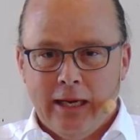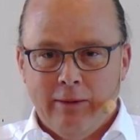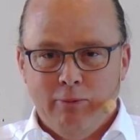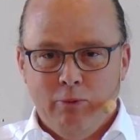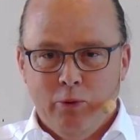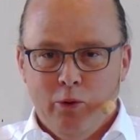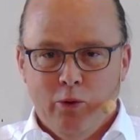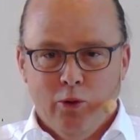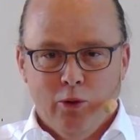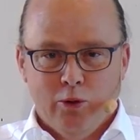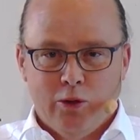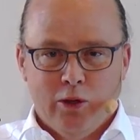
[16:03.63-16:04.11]
I
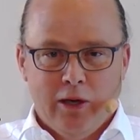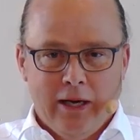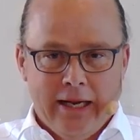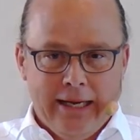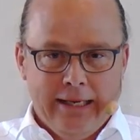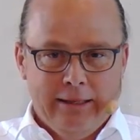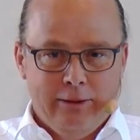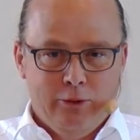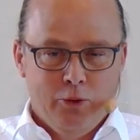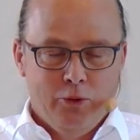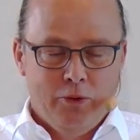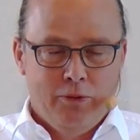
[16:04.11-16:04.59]
would also
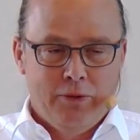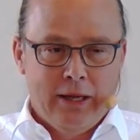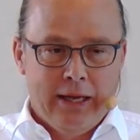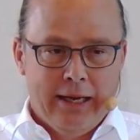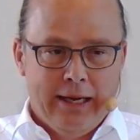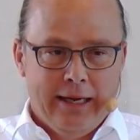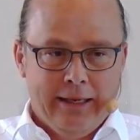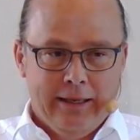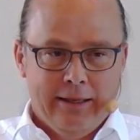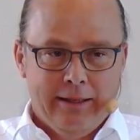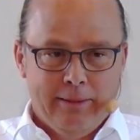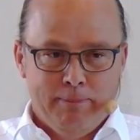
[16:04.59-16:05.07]
like to
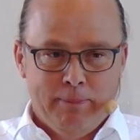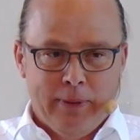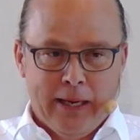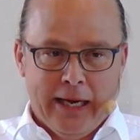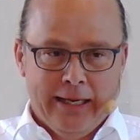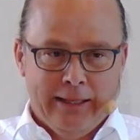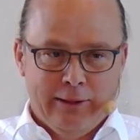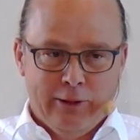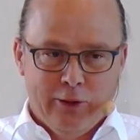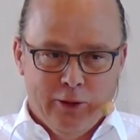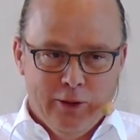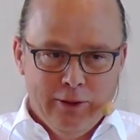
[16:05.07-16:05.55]
thank
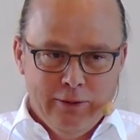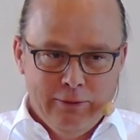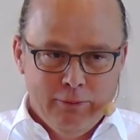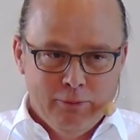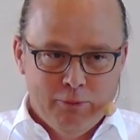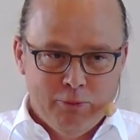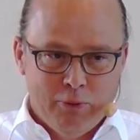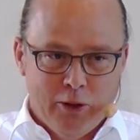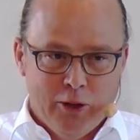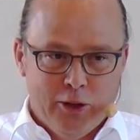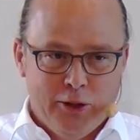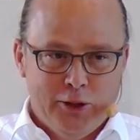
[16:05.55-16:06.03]
Peter
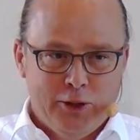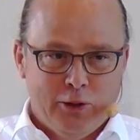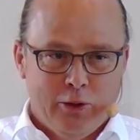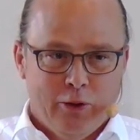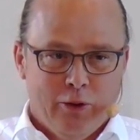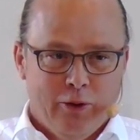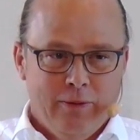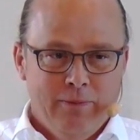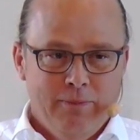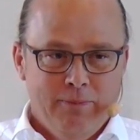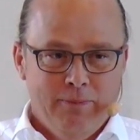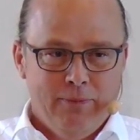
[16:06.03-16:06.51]

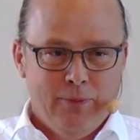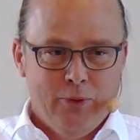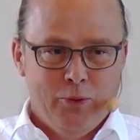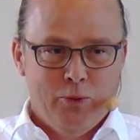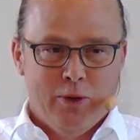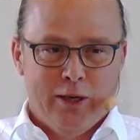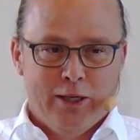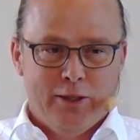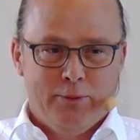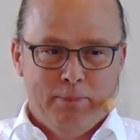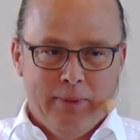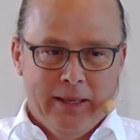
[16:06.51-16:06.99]
Sjöström,
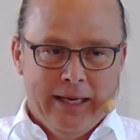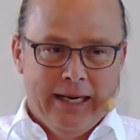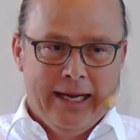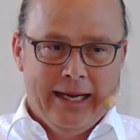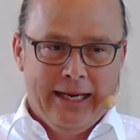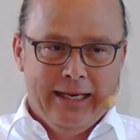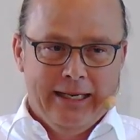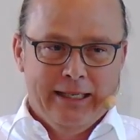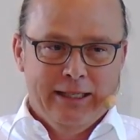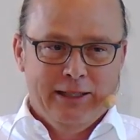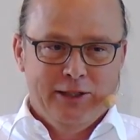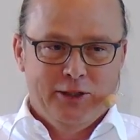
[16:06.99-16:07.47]
who has been
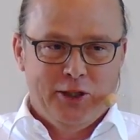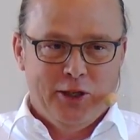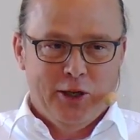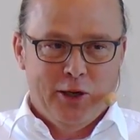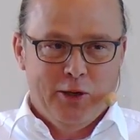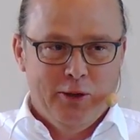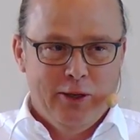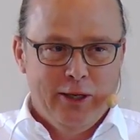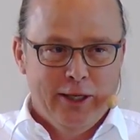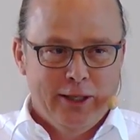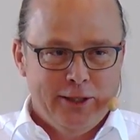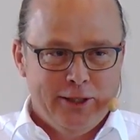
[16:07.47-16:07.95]
heading
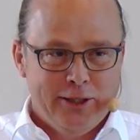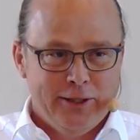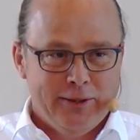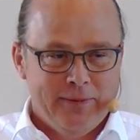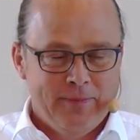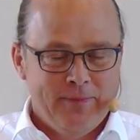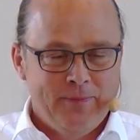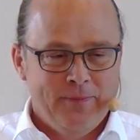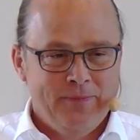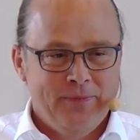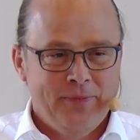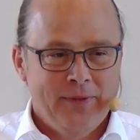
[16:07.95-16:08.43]
Söders.
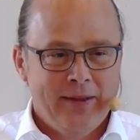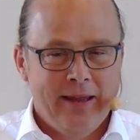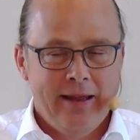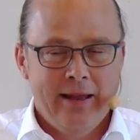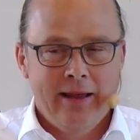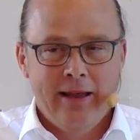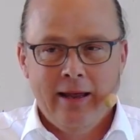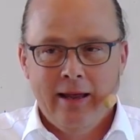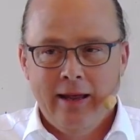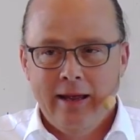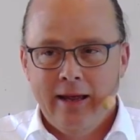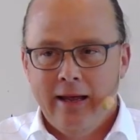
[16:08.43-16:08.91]

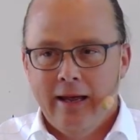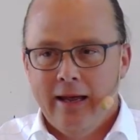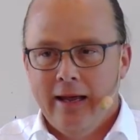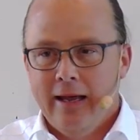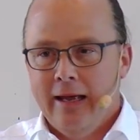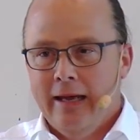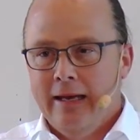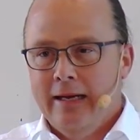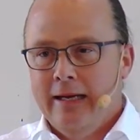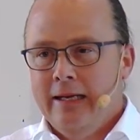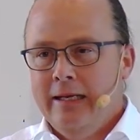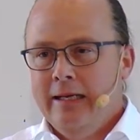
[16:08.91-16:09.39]

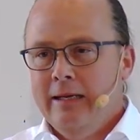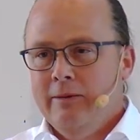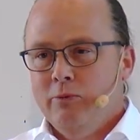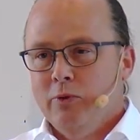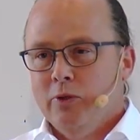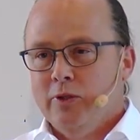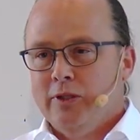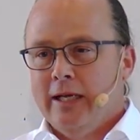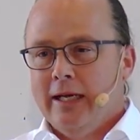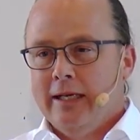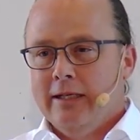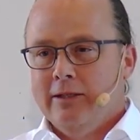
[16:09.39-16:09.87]
And he
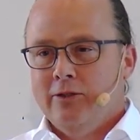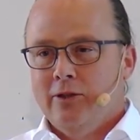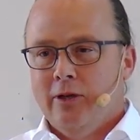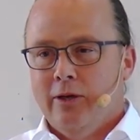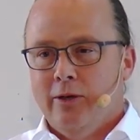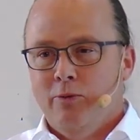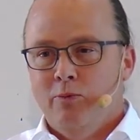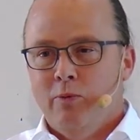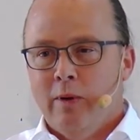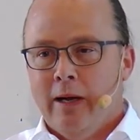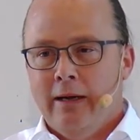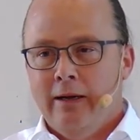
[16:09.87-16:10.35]
was
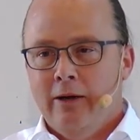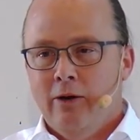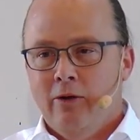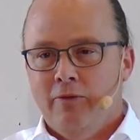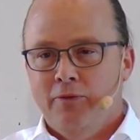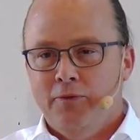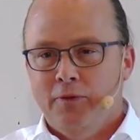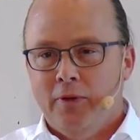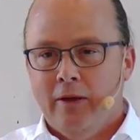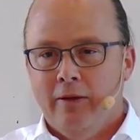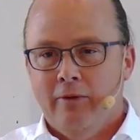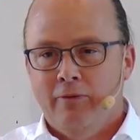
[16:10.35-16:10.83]
actually one
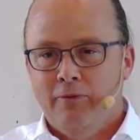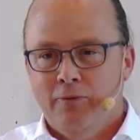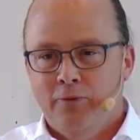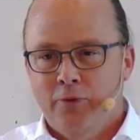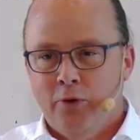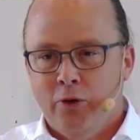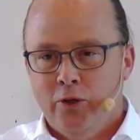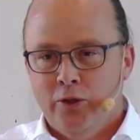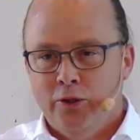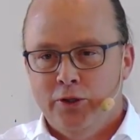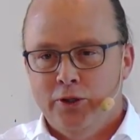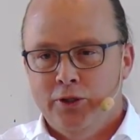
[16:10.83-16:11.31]
of the
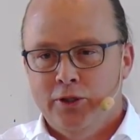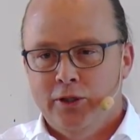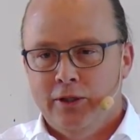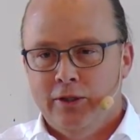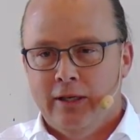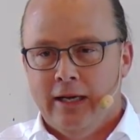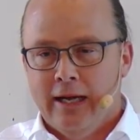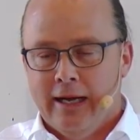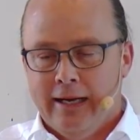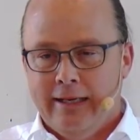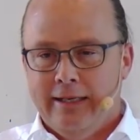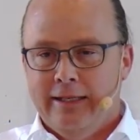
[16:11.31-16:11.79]
first
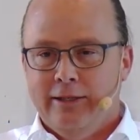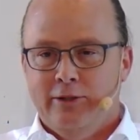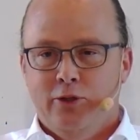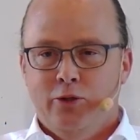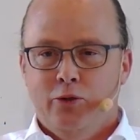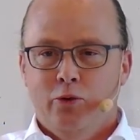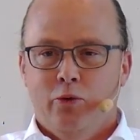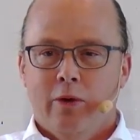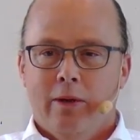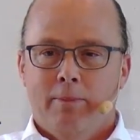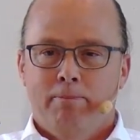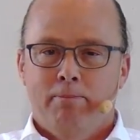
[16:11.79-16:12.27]

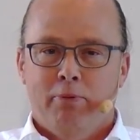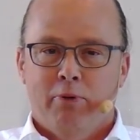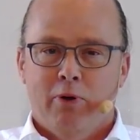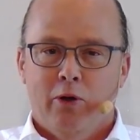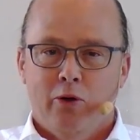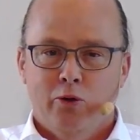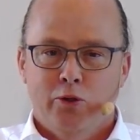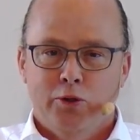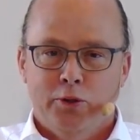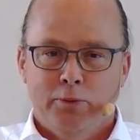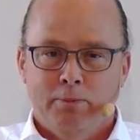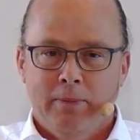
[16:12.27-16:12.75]
guys who
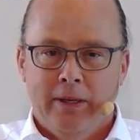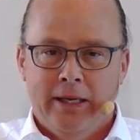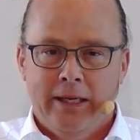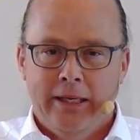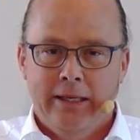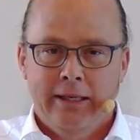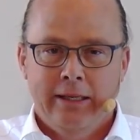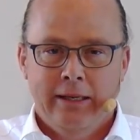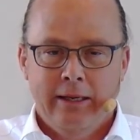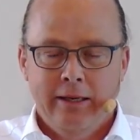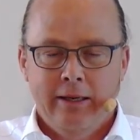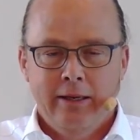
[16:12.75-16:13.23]
approached
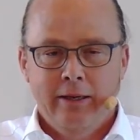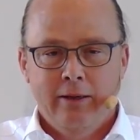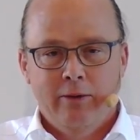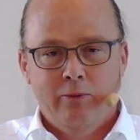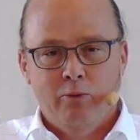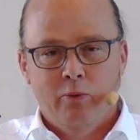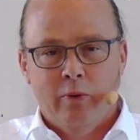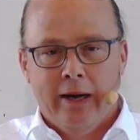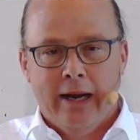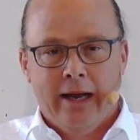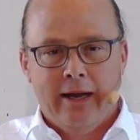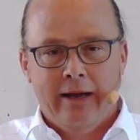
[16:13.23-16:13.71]
me
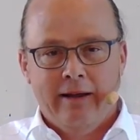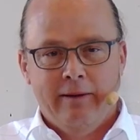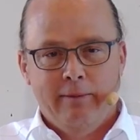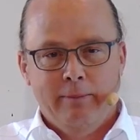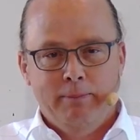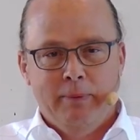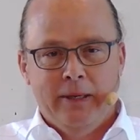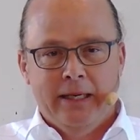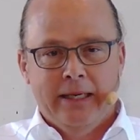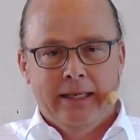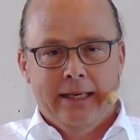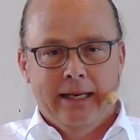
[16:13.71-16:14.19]
when I
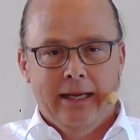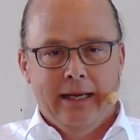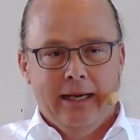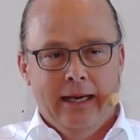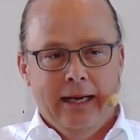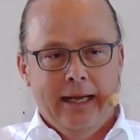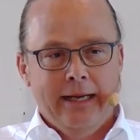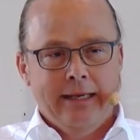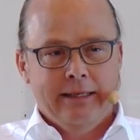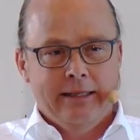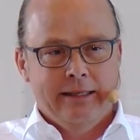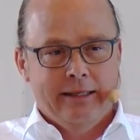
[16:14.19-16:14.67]
had been
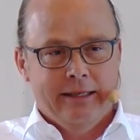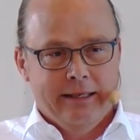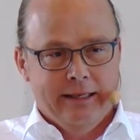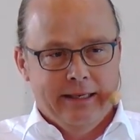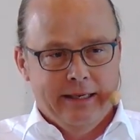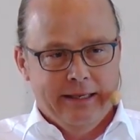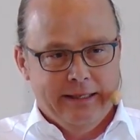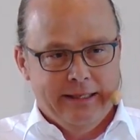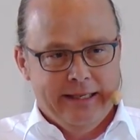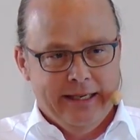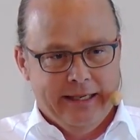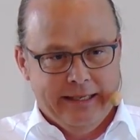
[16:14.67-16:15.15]

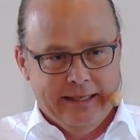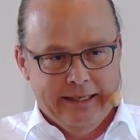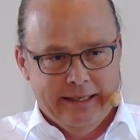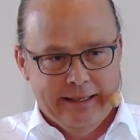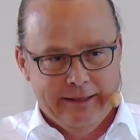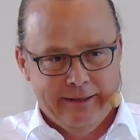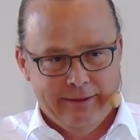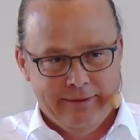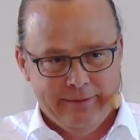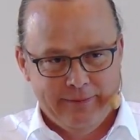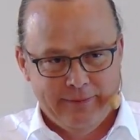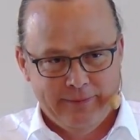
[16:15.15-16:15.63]
elected dean.
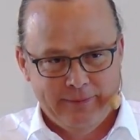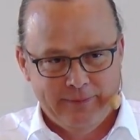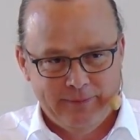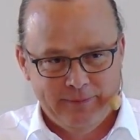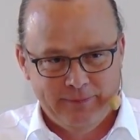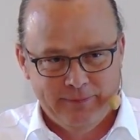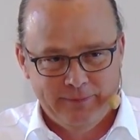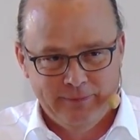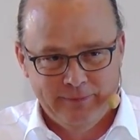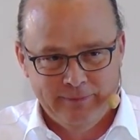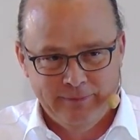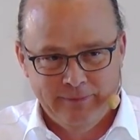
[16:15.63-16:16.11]

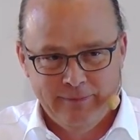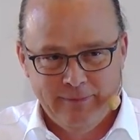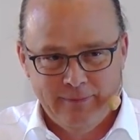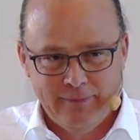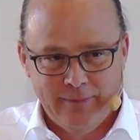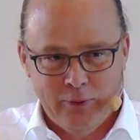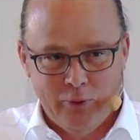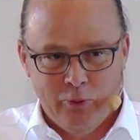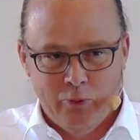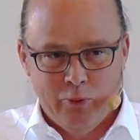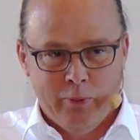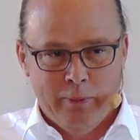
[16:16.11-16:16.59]

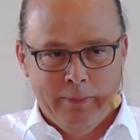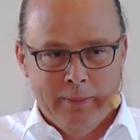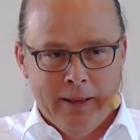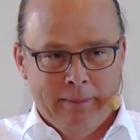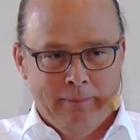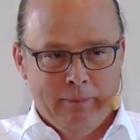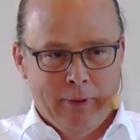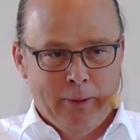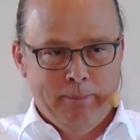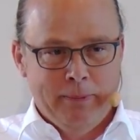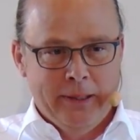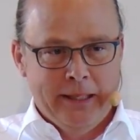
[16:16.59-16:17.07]
Do you
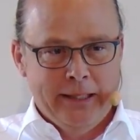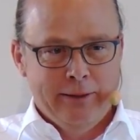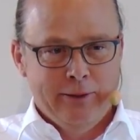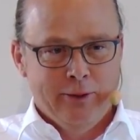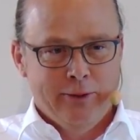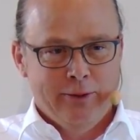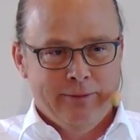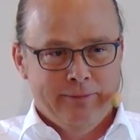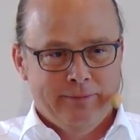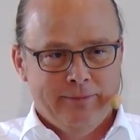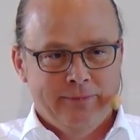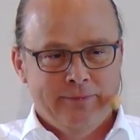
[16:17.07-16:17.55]
remember, Peter?